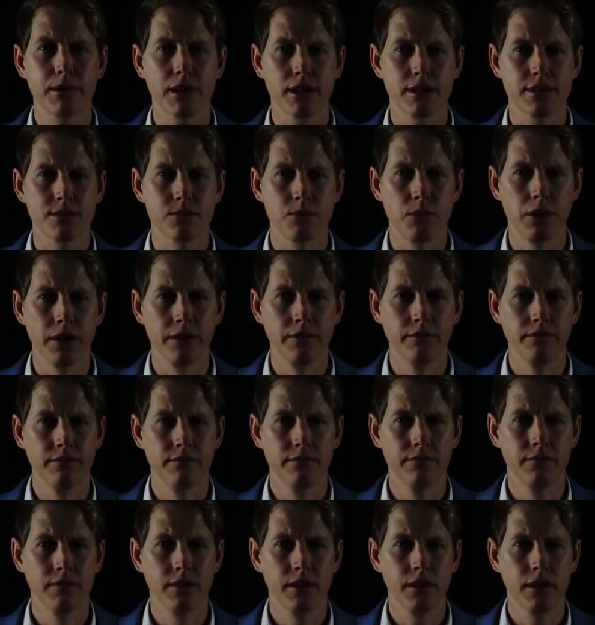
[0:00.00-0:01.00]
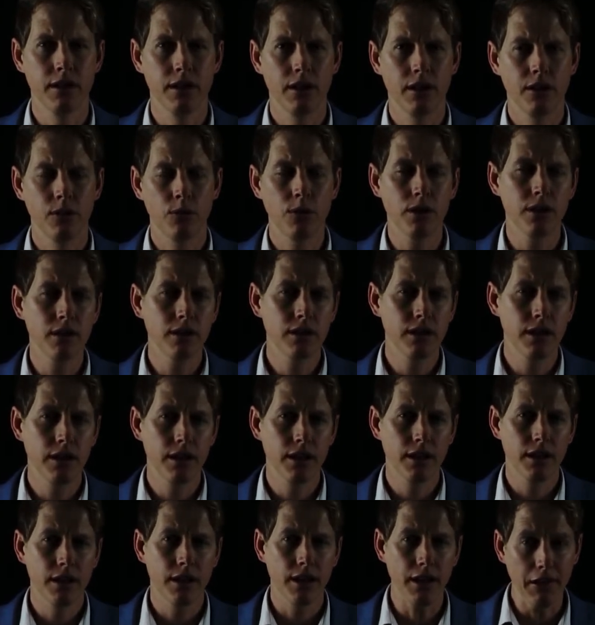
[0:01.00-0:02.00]
plus 1. Well,
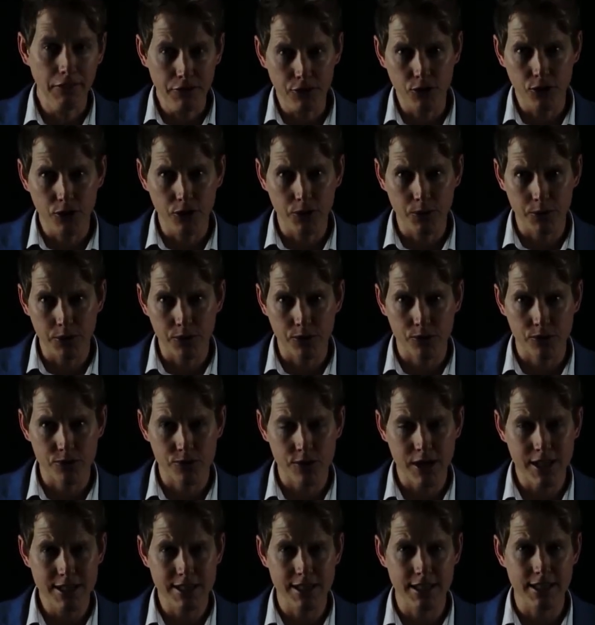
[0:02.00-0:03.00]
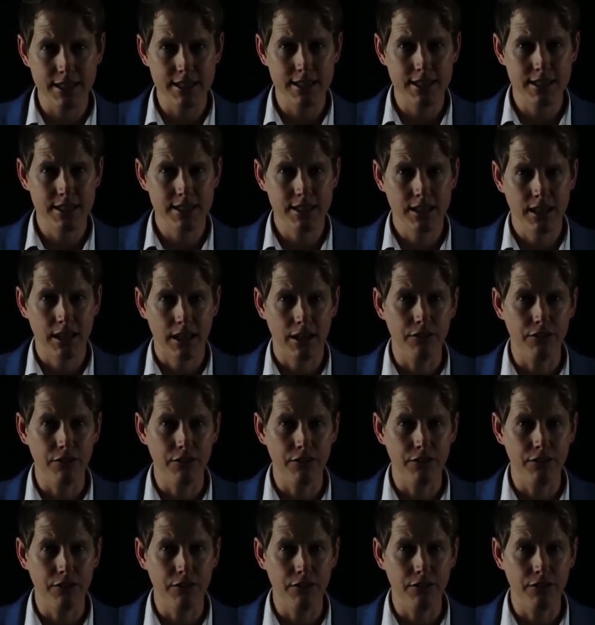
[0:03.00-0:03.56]
if you're good with quadratics,